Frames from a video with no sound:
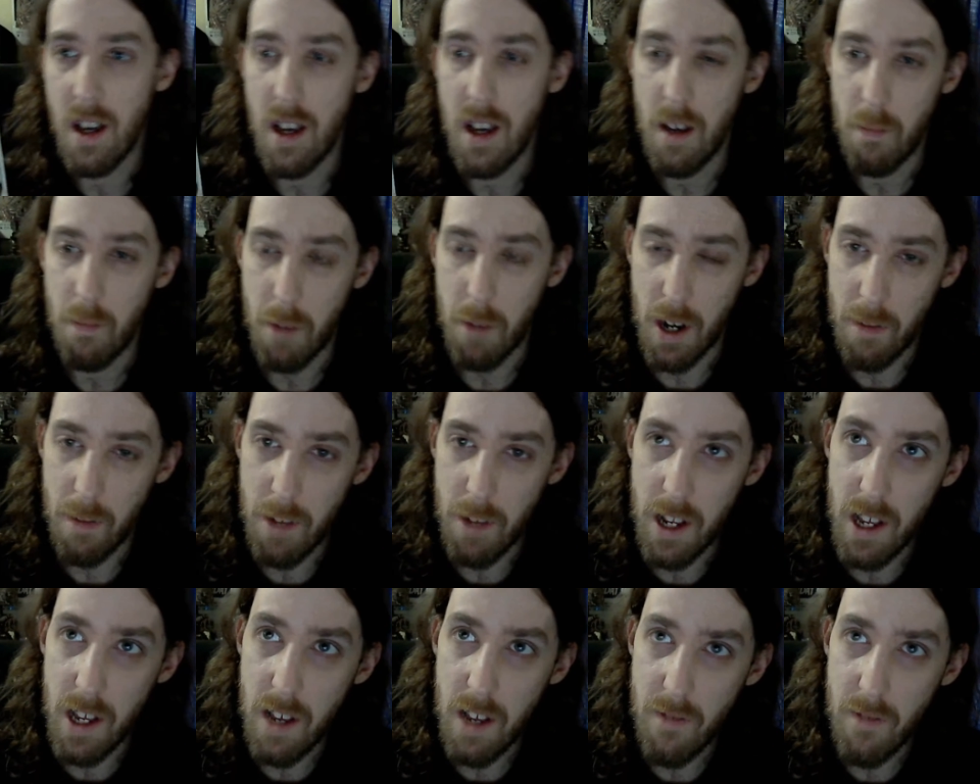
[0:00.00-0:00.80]
But I
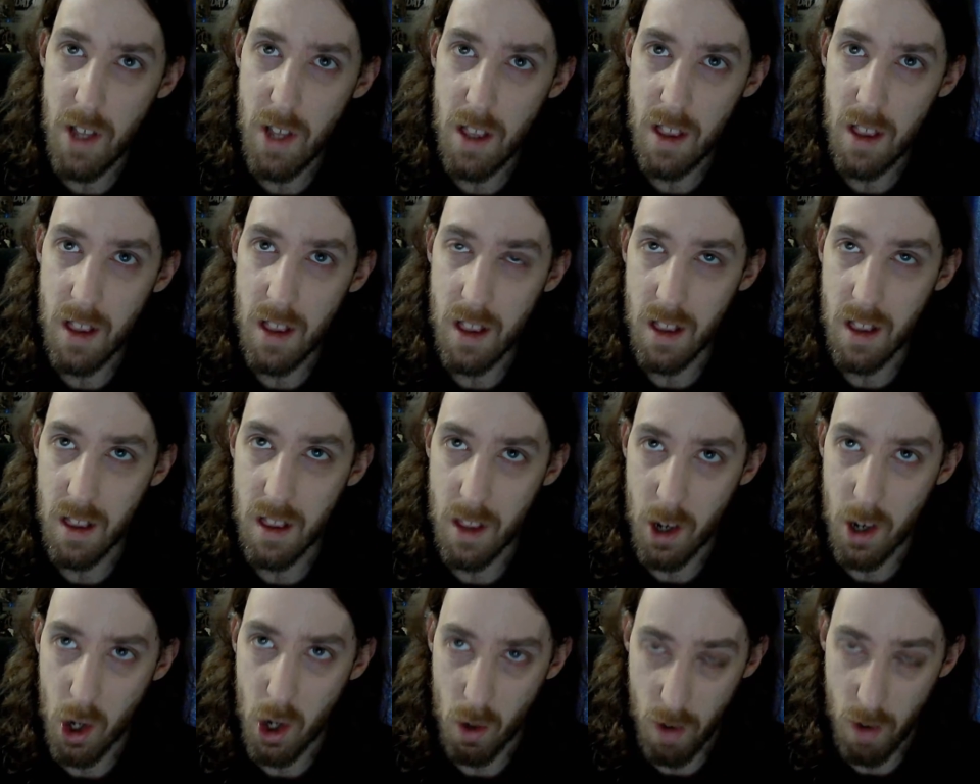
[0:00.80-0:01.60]
mean, even
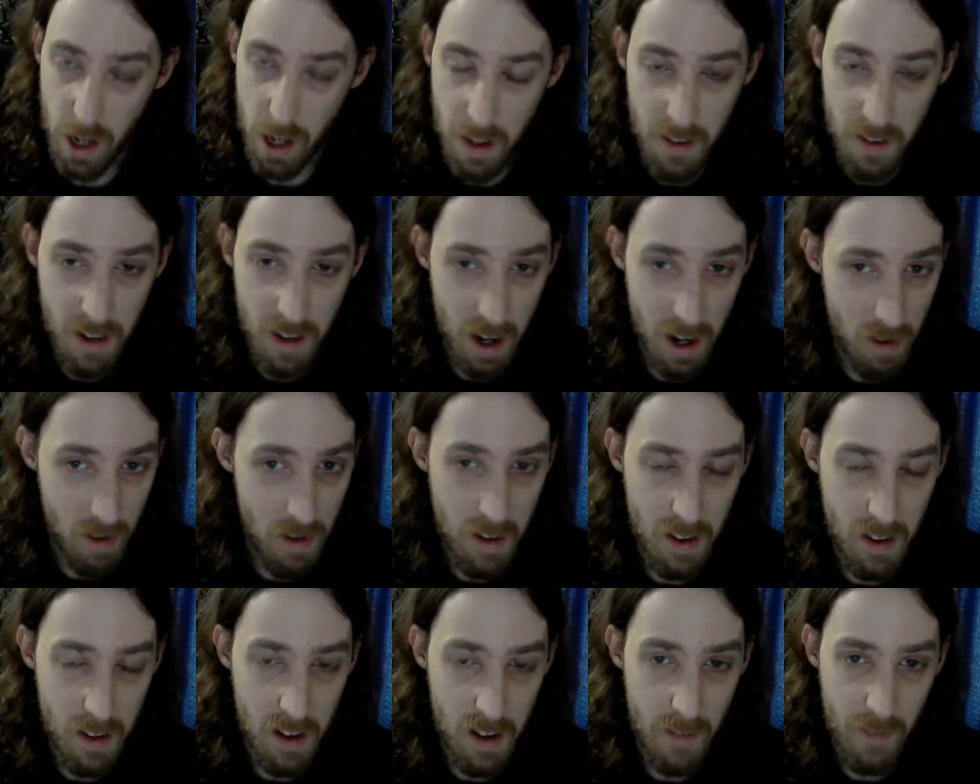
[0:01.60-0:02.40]
the trade center
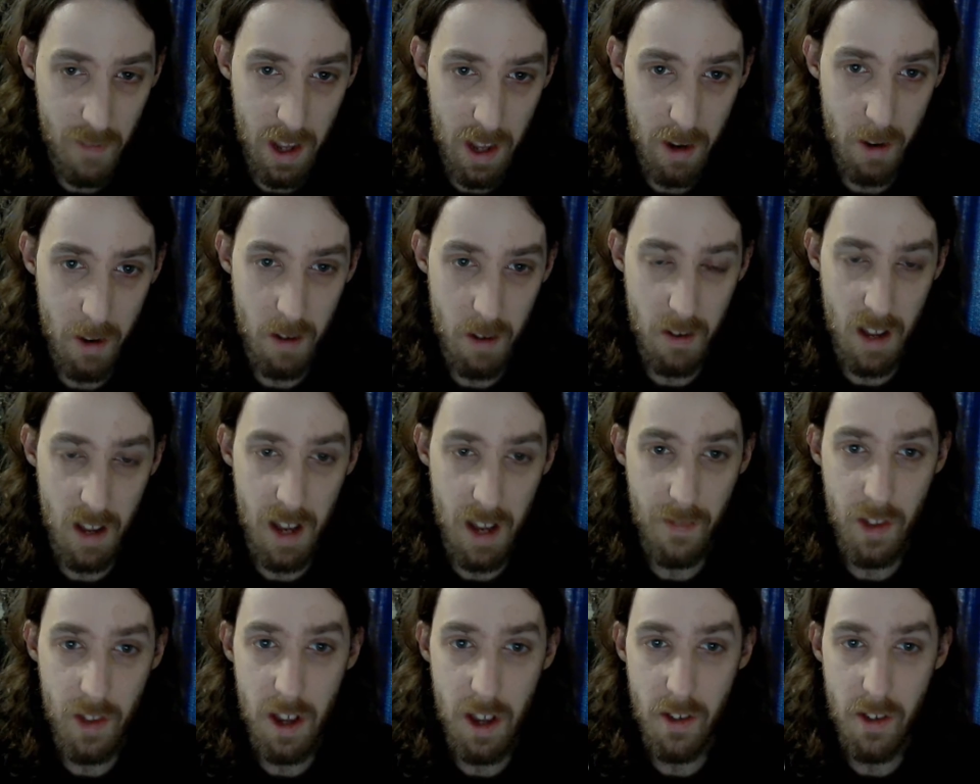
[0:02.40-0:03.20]
and stuff that I was
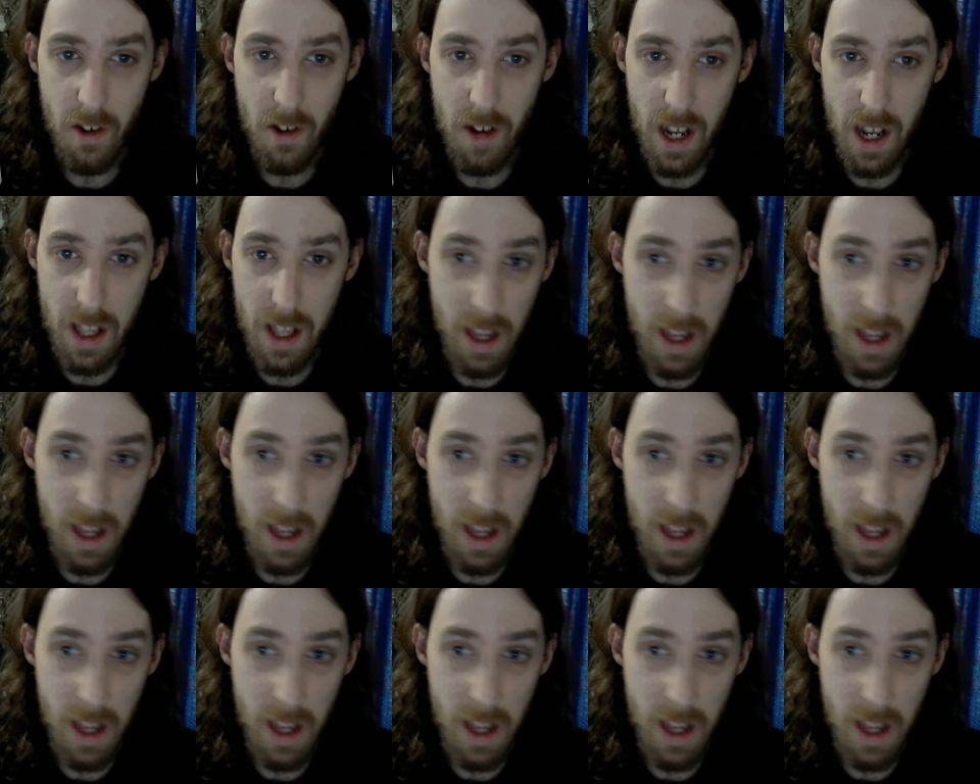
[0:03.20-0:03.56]
at the other day,